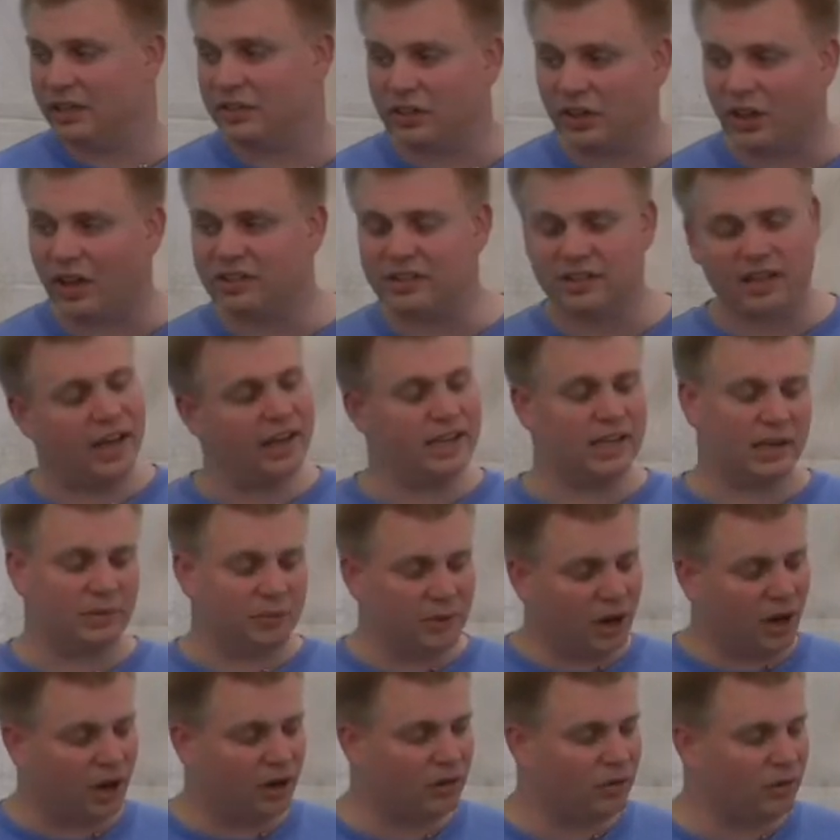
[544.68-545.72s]
And so that's the idea.
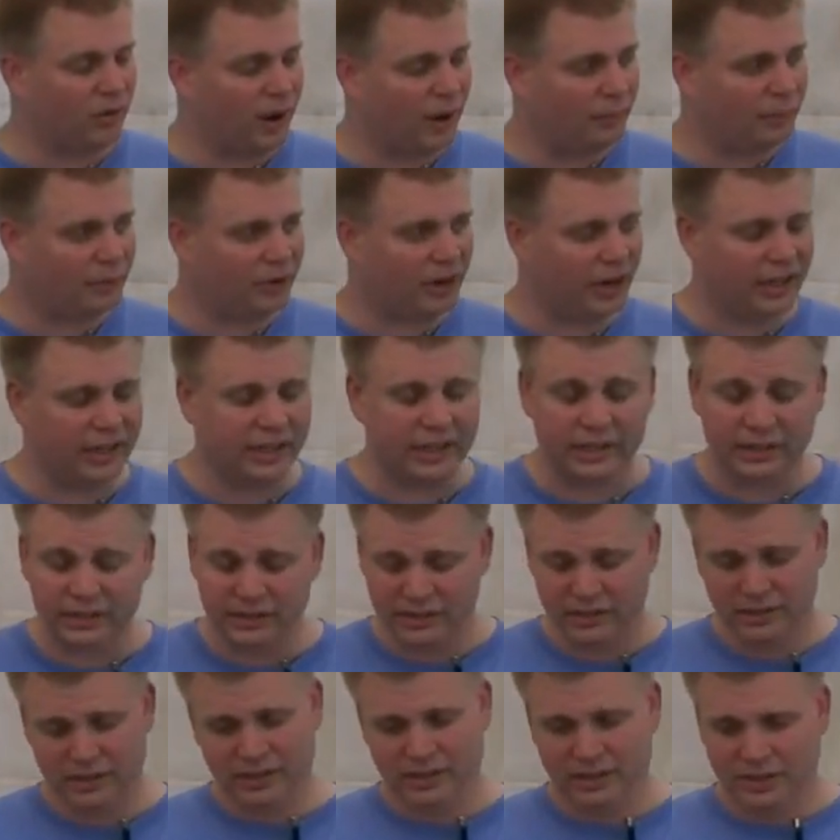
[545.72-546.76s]
We're all cooperating
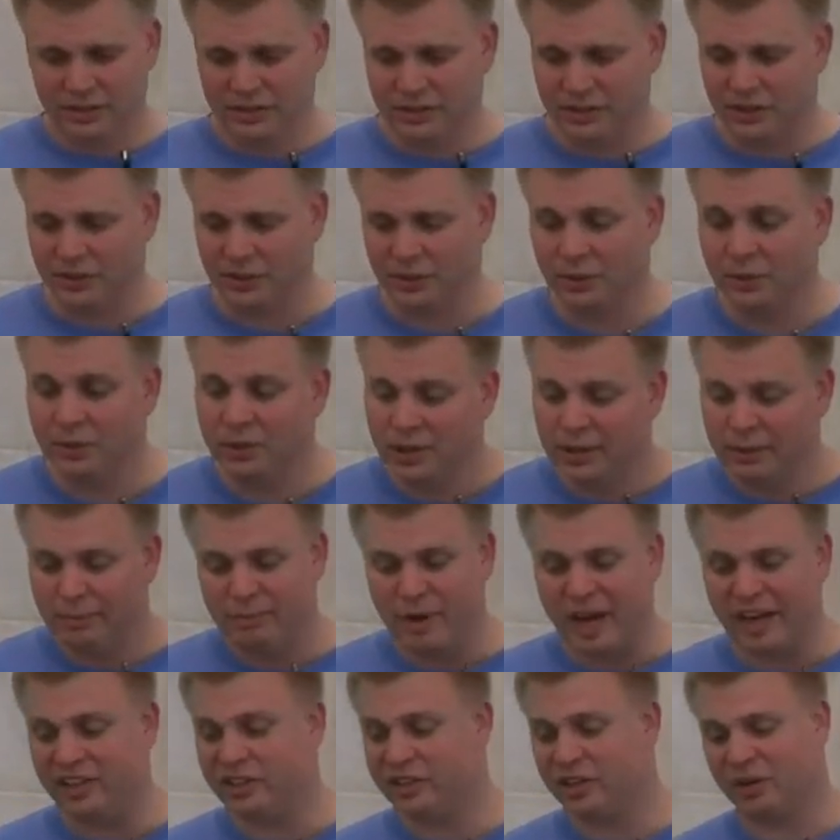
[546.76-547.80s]
to
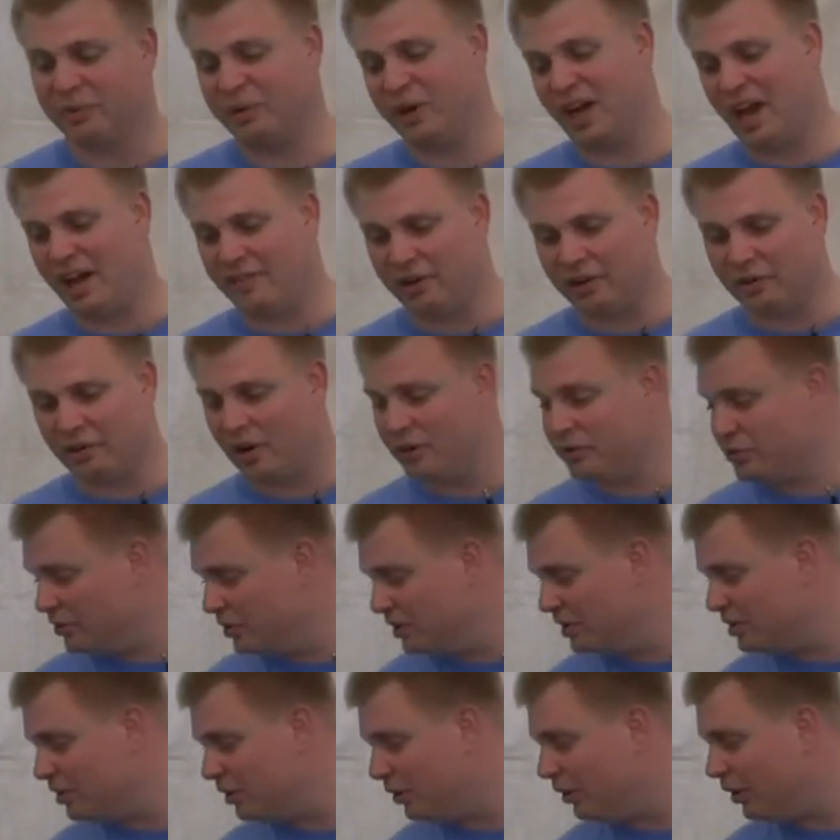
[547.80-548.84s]
make sure we have a
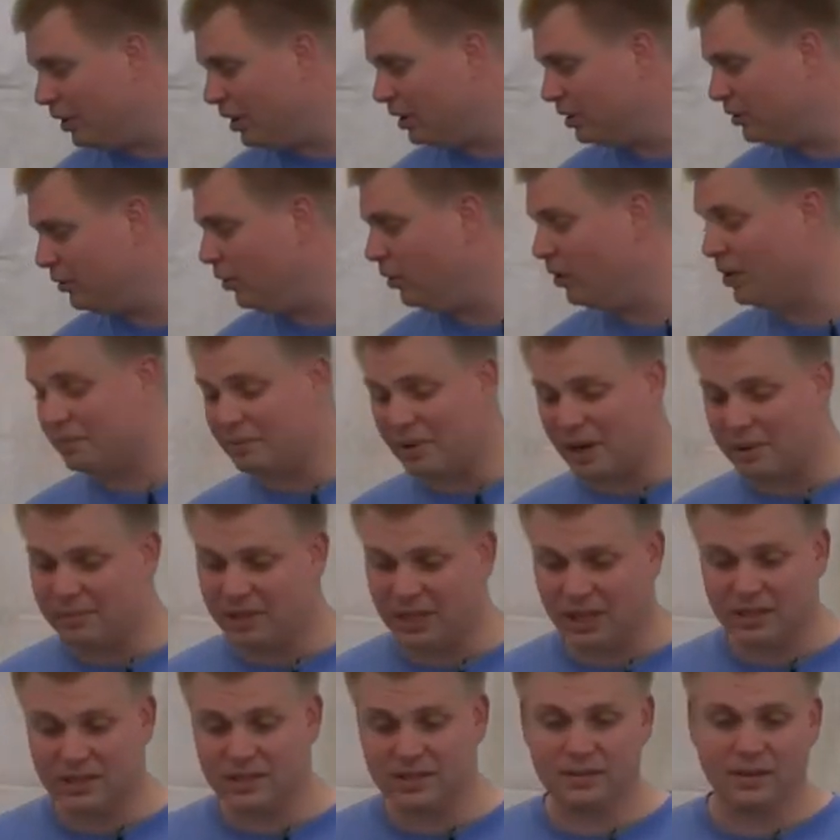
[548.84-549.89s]
grocery store, or
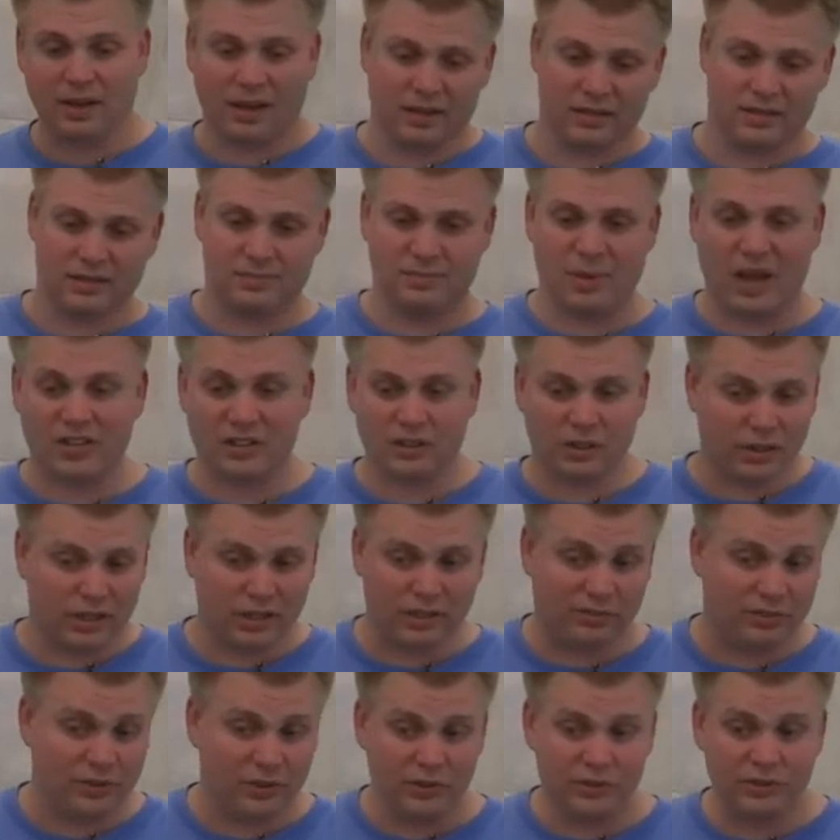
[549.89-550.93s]
maybe a, a
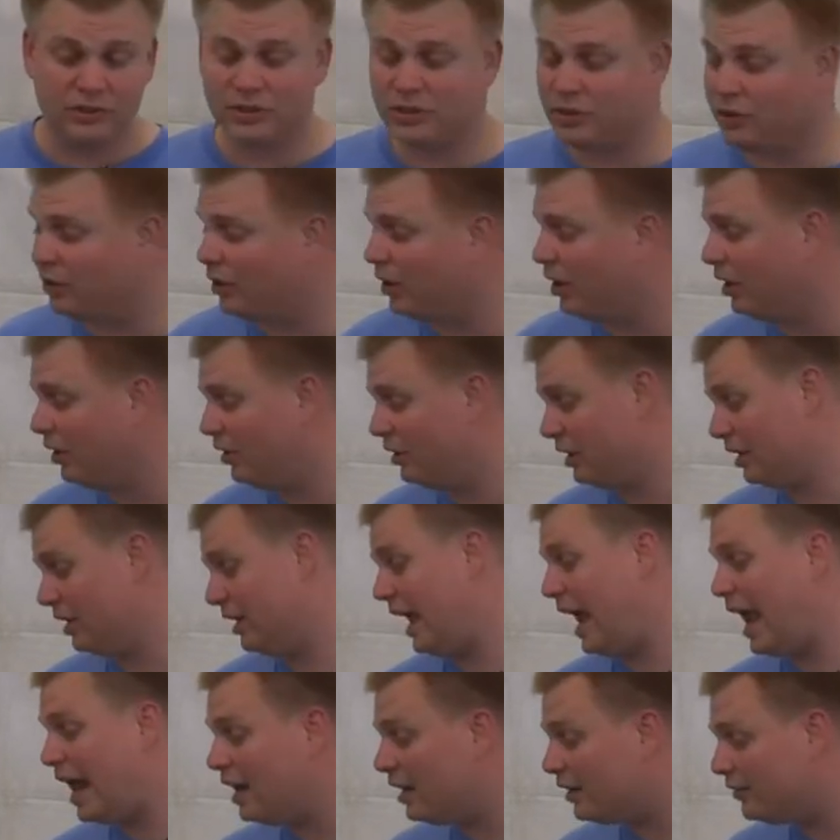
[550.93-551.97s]
specialty food store, or
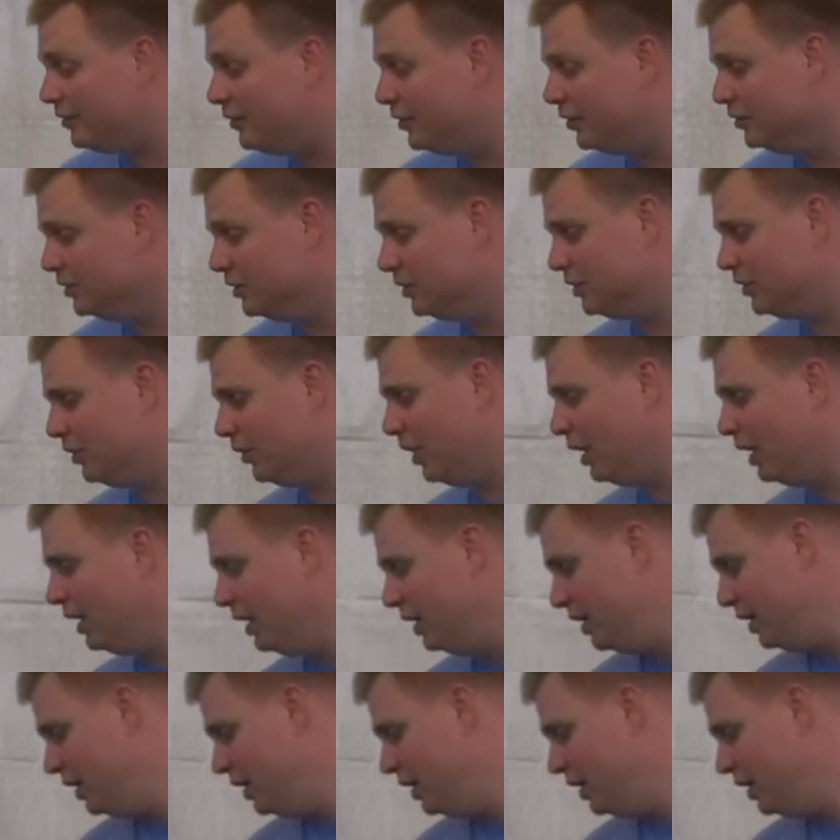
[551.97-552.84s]
organic food store,